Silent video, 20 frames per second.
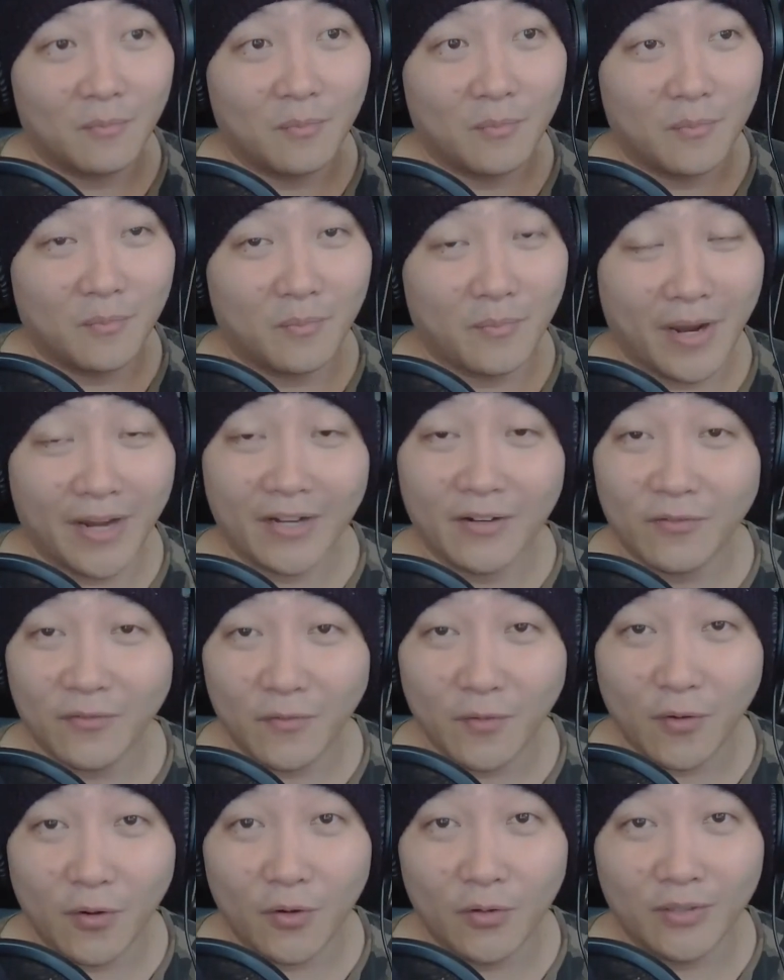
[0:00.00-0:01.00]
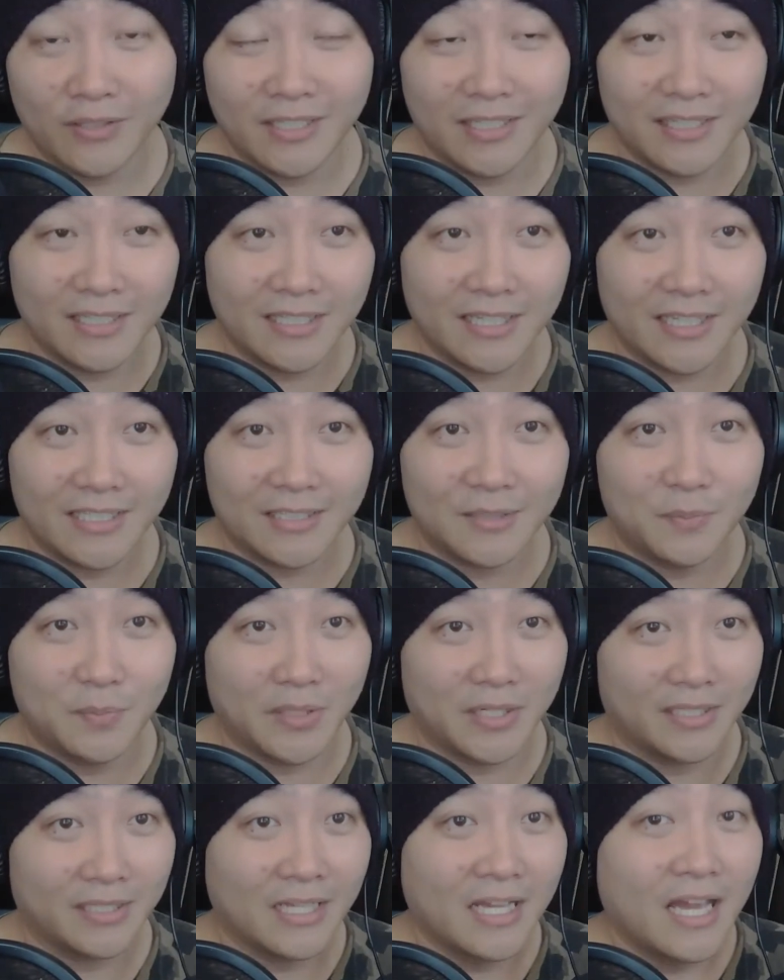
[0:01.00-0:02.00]
microphone than this,
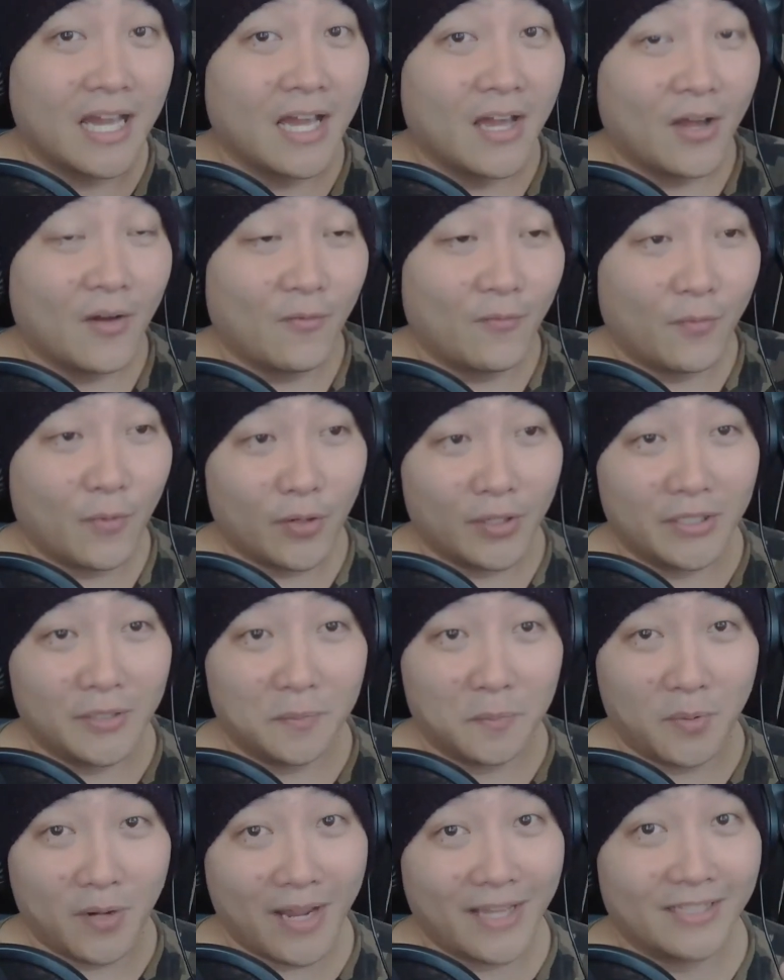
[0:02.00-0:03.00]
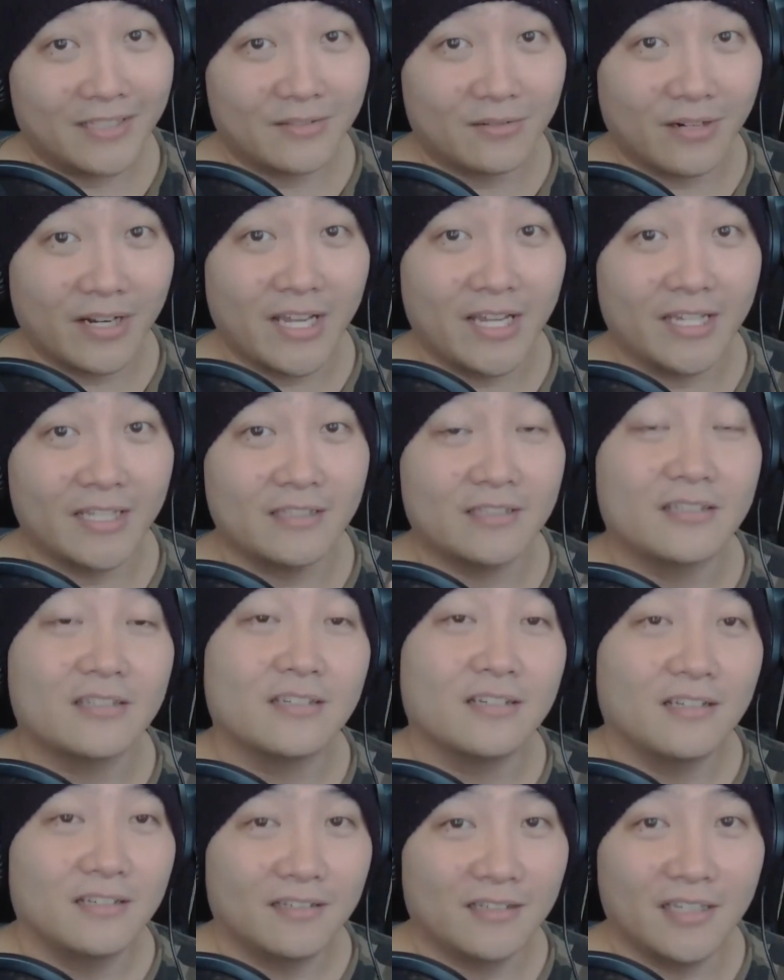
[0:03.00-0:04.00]
but for the price range,
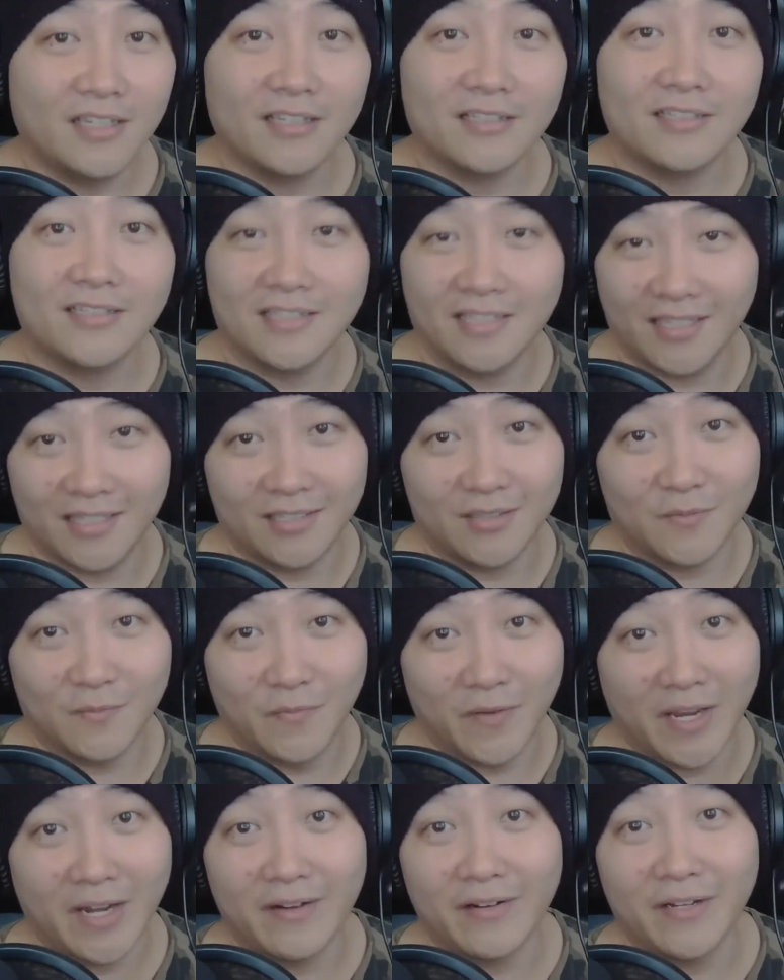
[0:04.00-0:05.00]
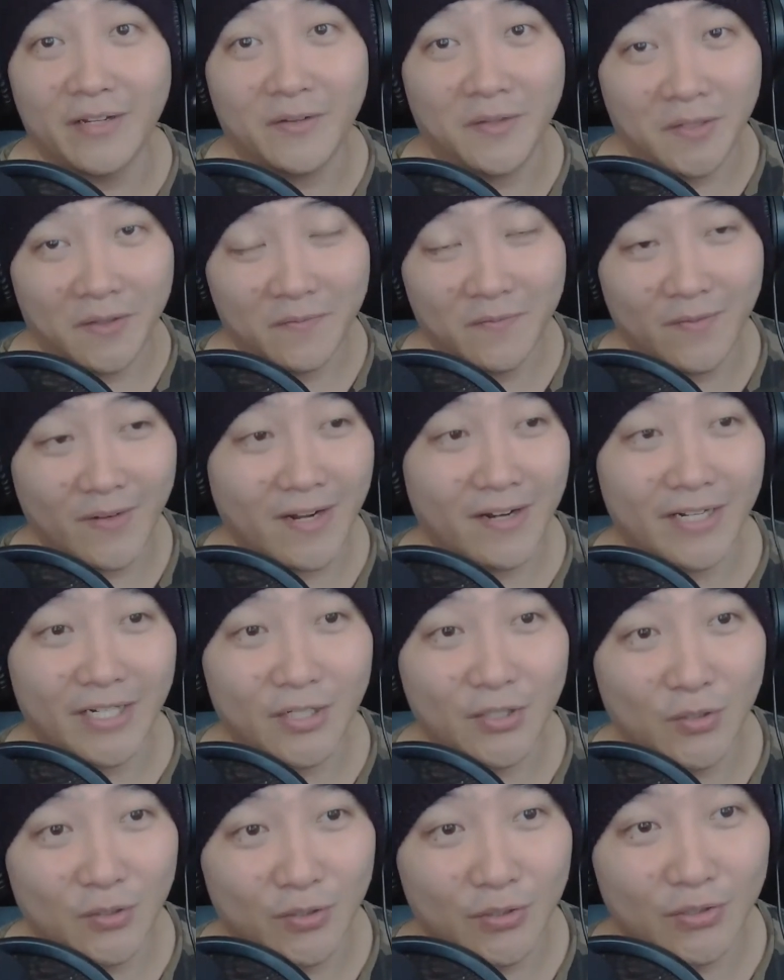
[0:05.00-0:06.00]
this is very very
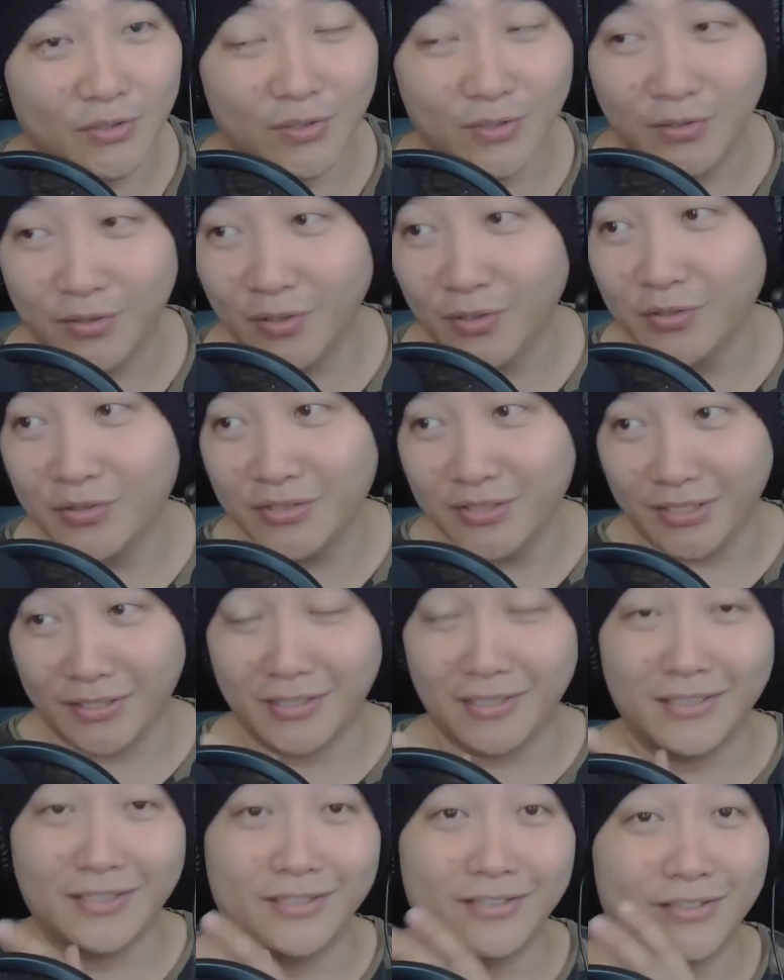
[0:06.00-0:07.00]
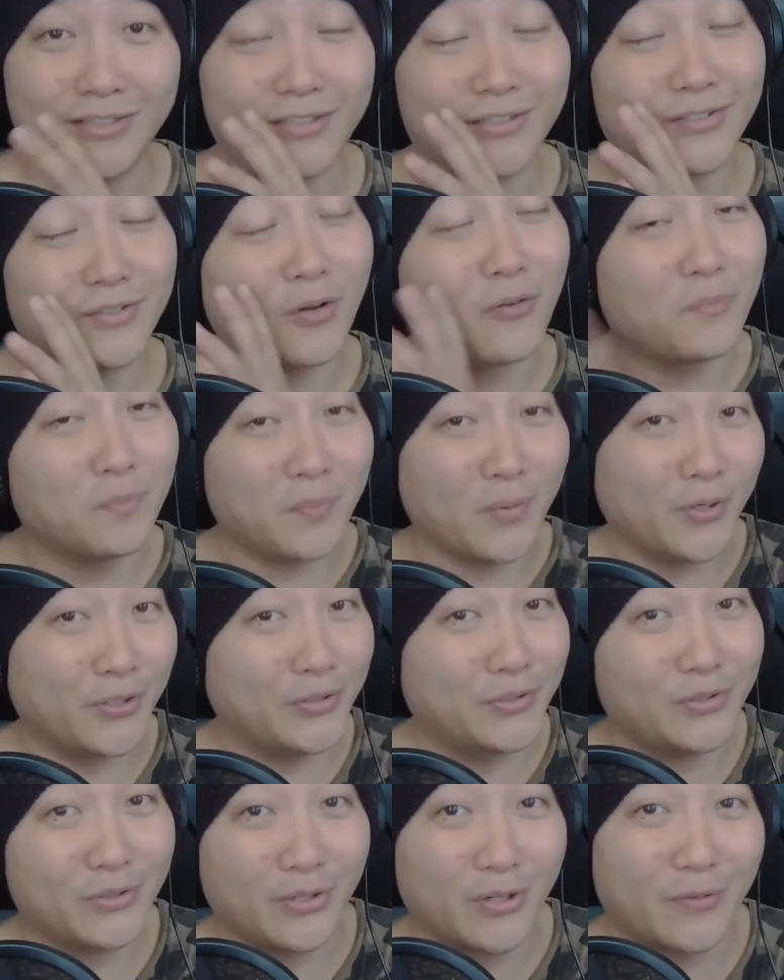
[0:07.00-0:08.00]
good. So don't
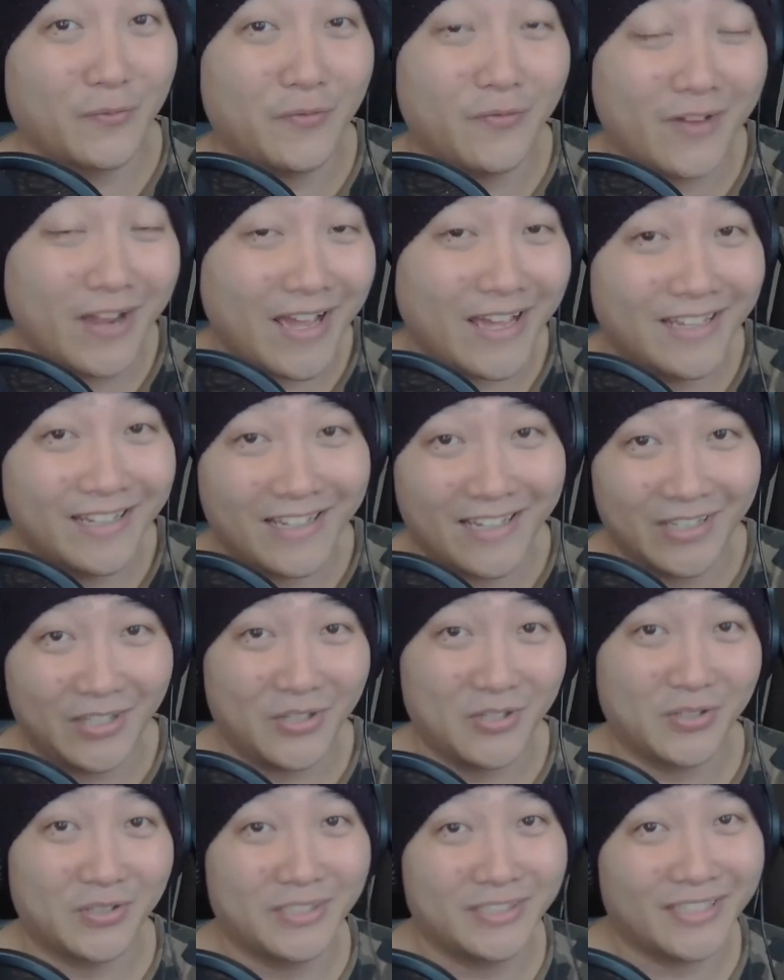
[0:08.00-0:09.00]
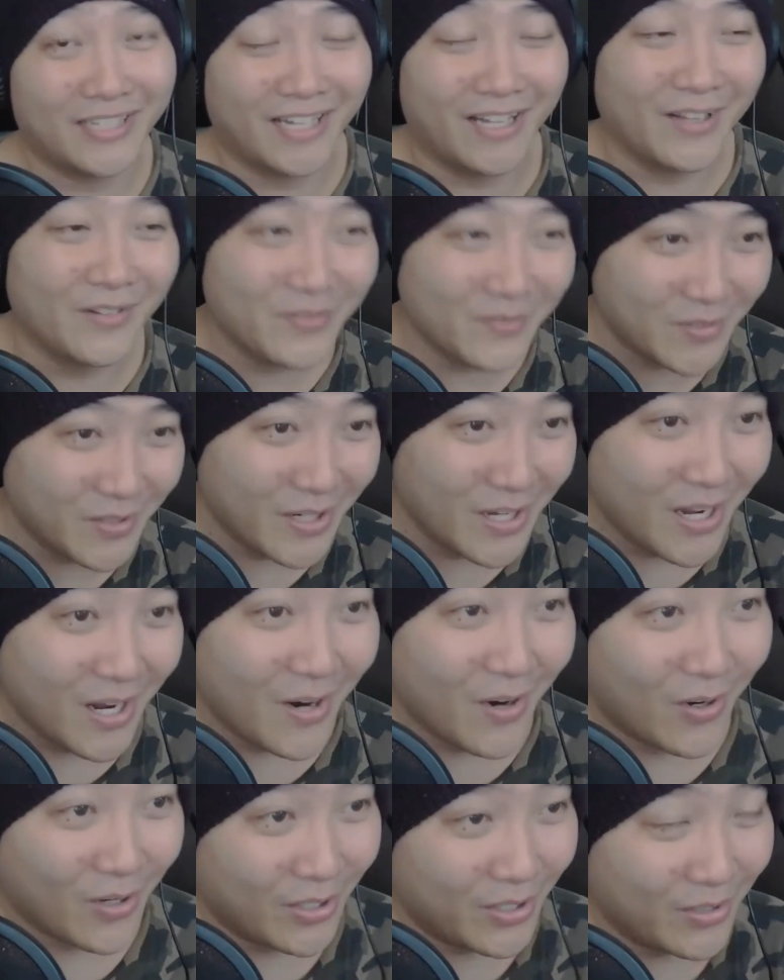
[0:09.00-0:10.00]
point your fan at yourself,
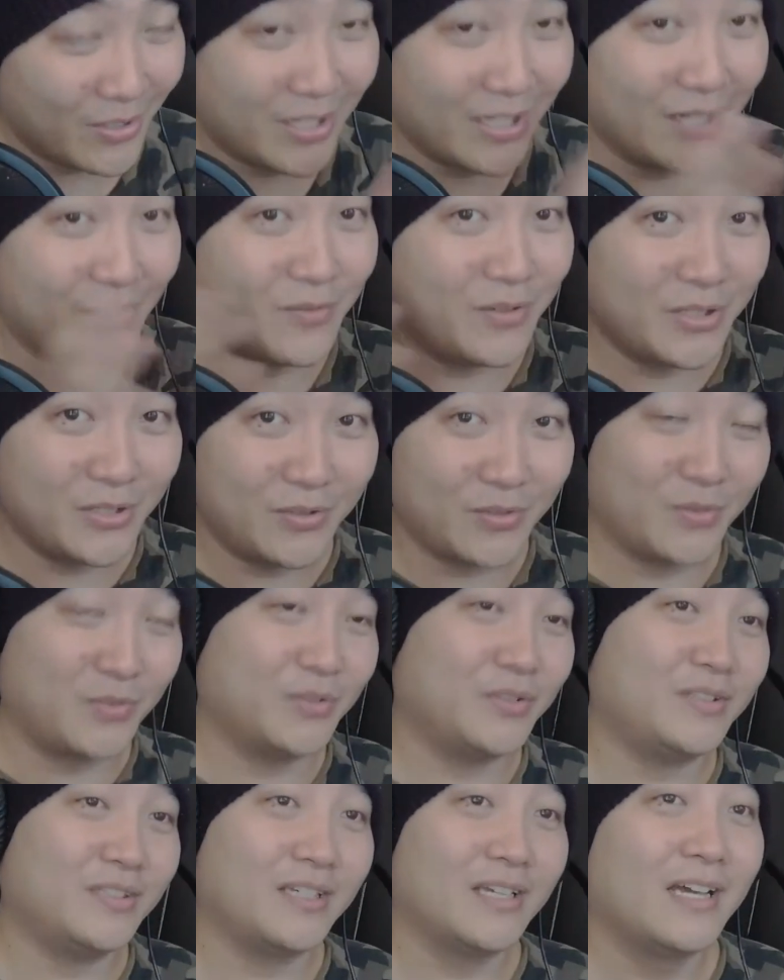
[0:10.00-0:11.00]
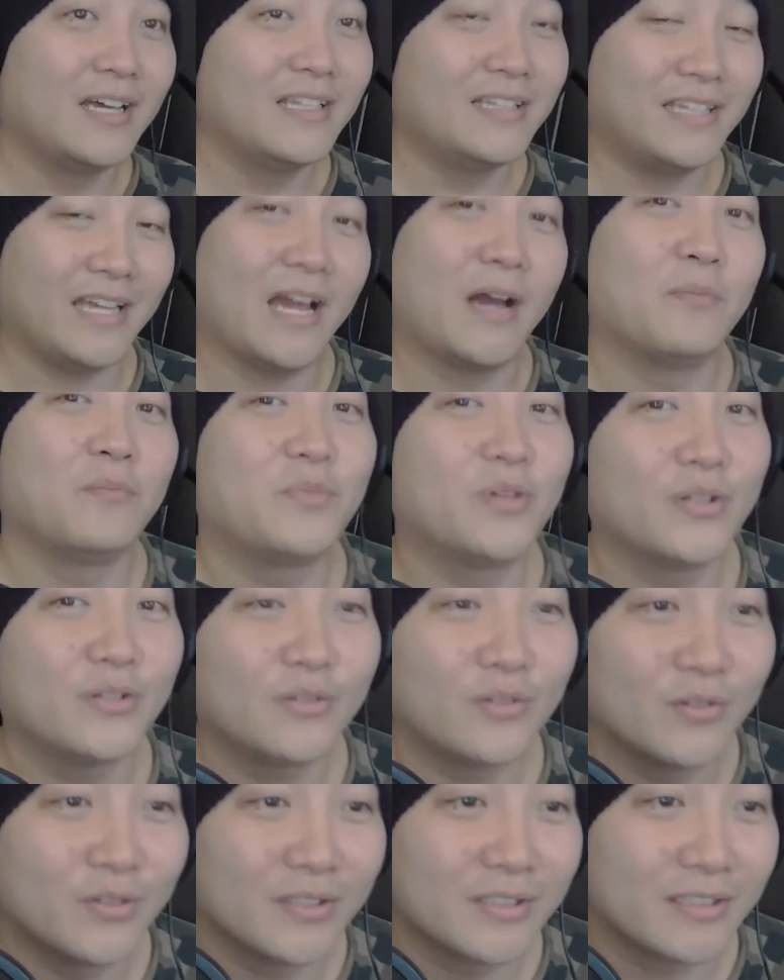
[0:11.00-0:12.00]
or you can reduce the ambient
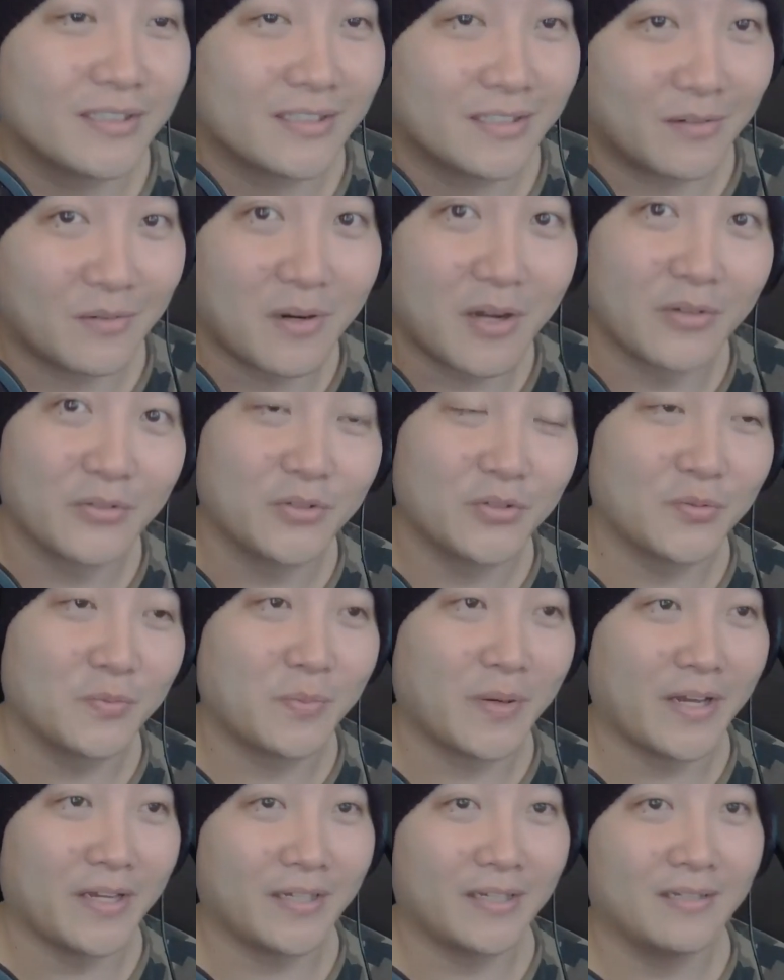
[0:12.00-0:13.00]
noises around you by